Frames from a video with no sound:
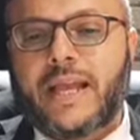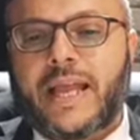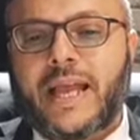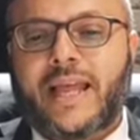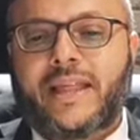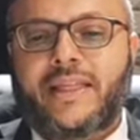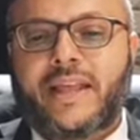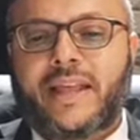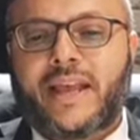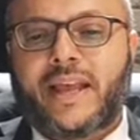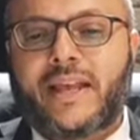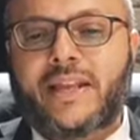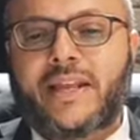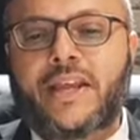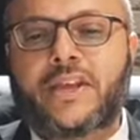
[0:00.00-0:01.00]
And
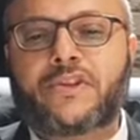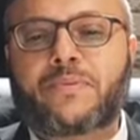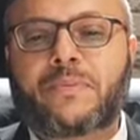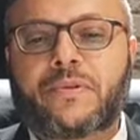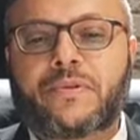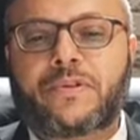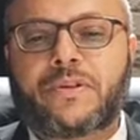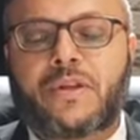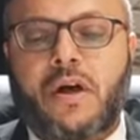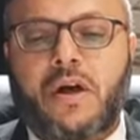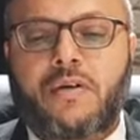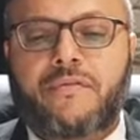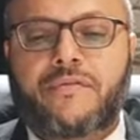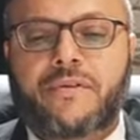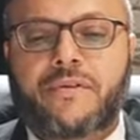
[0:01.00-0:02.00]
then each person
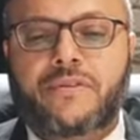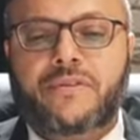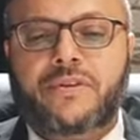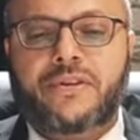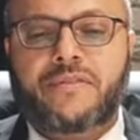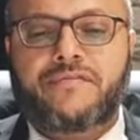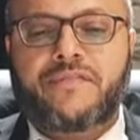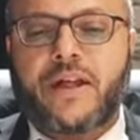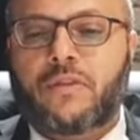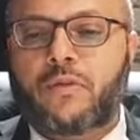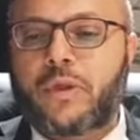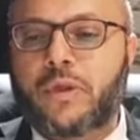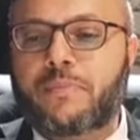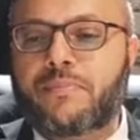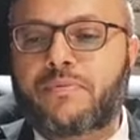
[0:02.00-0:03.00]
offers the
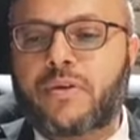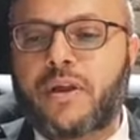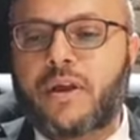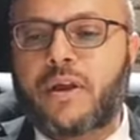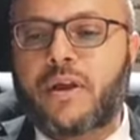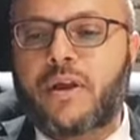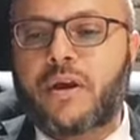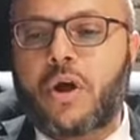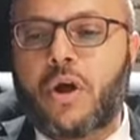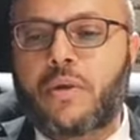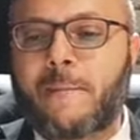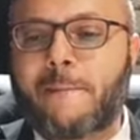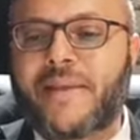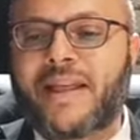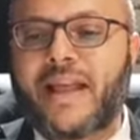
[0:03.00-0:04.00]
following prayer
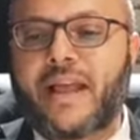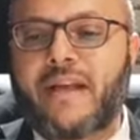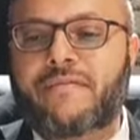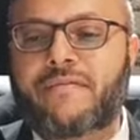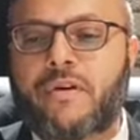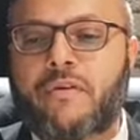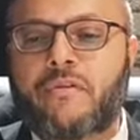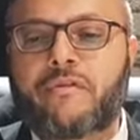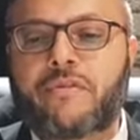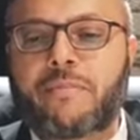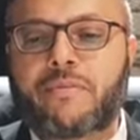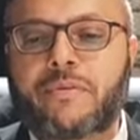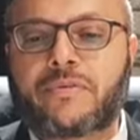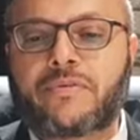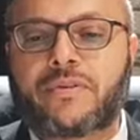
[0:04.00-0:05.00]
on behalf of the
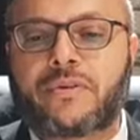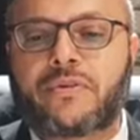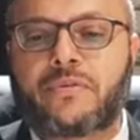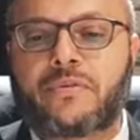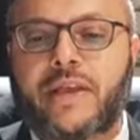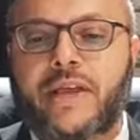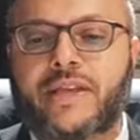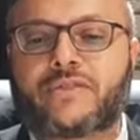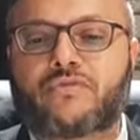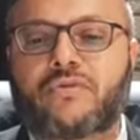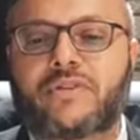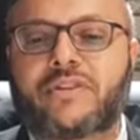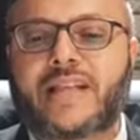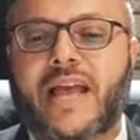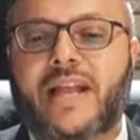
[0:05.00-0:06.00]
person who has
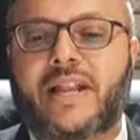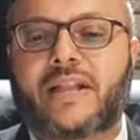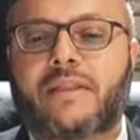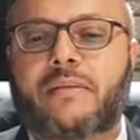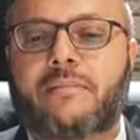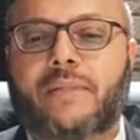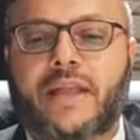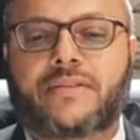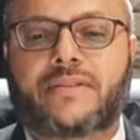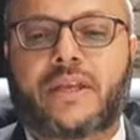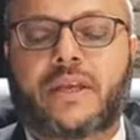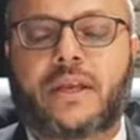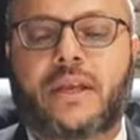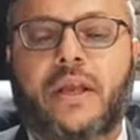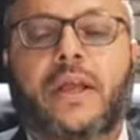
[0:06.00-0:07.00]
recited the
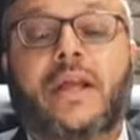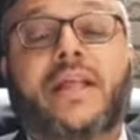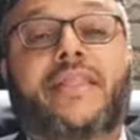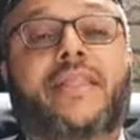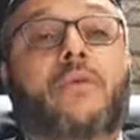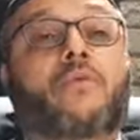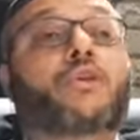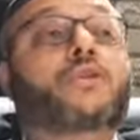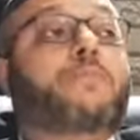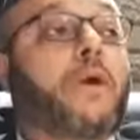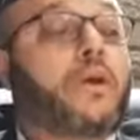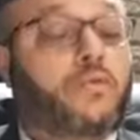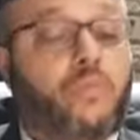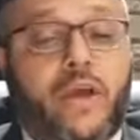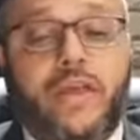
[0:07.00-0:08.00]
blessing. They
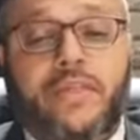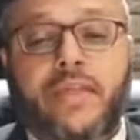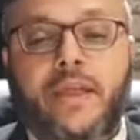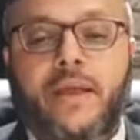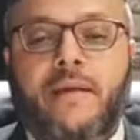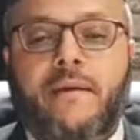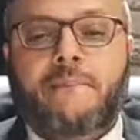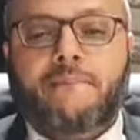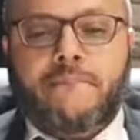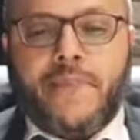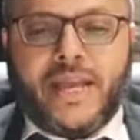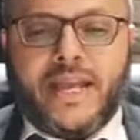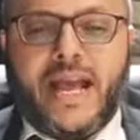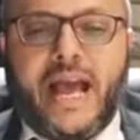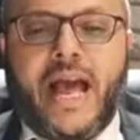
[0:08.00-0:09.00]
respond with,
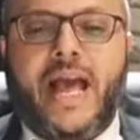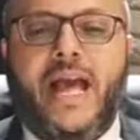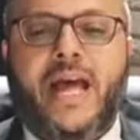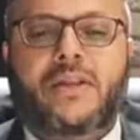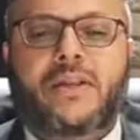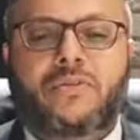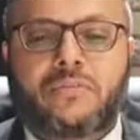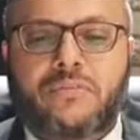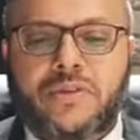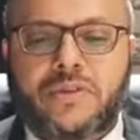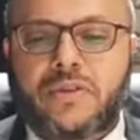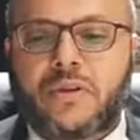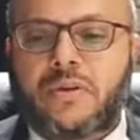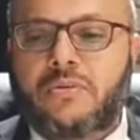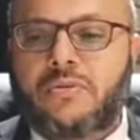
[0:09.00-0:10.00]
May God who
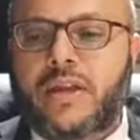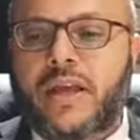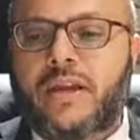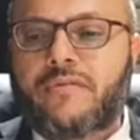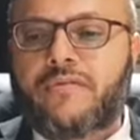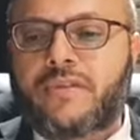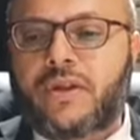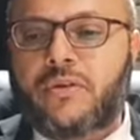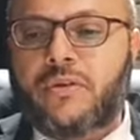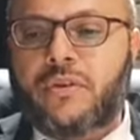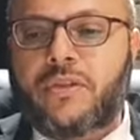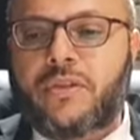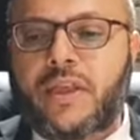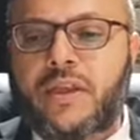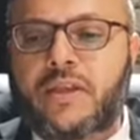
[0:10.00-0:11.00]
bestowed every good
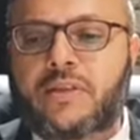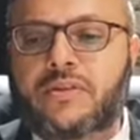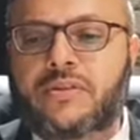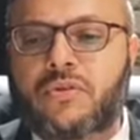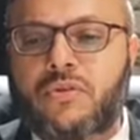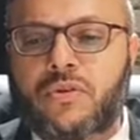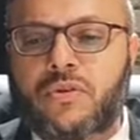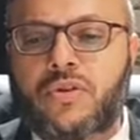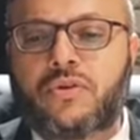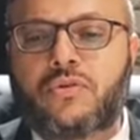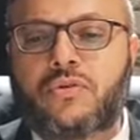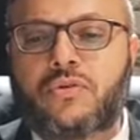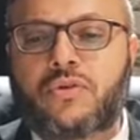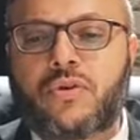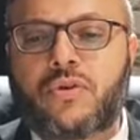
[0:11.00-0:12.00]
things on
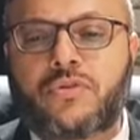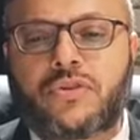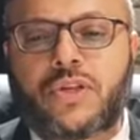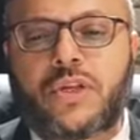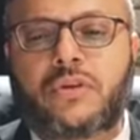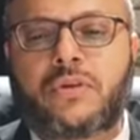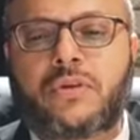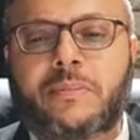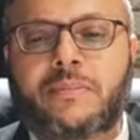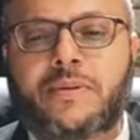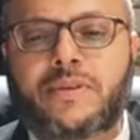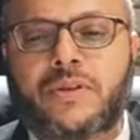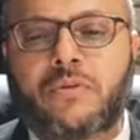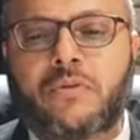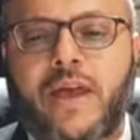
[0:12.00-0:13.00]
you continue to
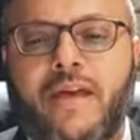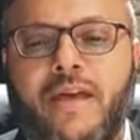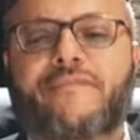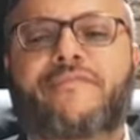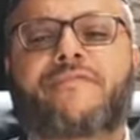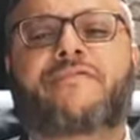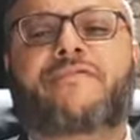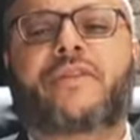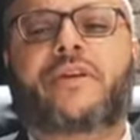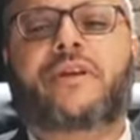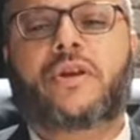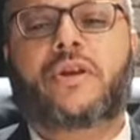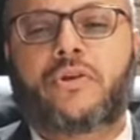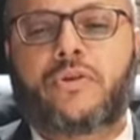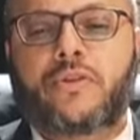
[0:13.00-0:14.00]
bestow
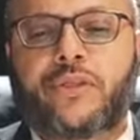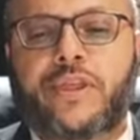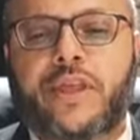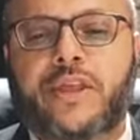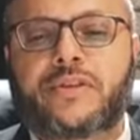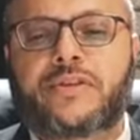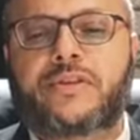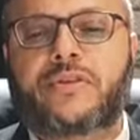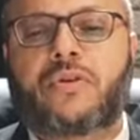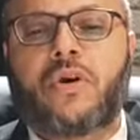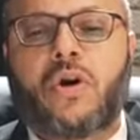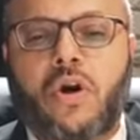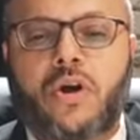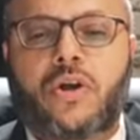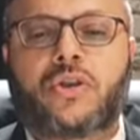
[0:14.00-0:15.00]
every good things
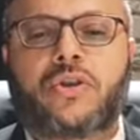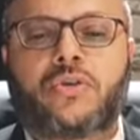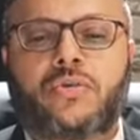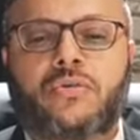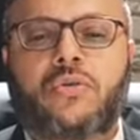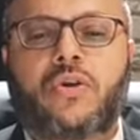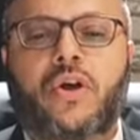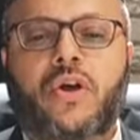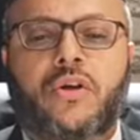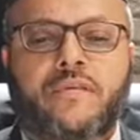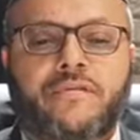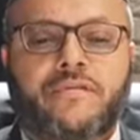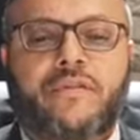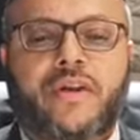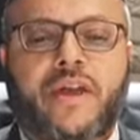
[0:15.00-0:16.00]
on you
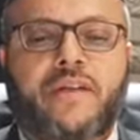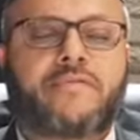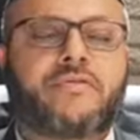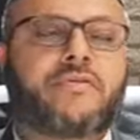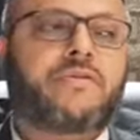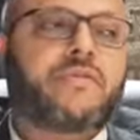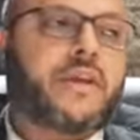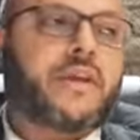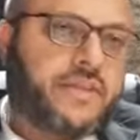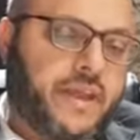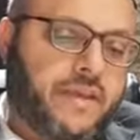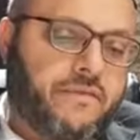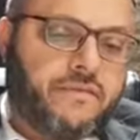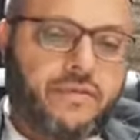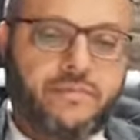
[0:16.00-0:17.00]
forever and
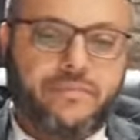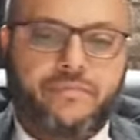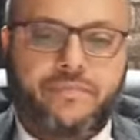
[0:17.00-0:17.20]
ever.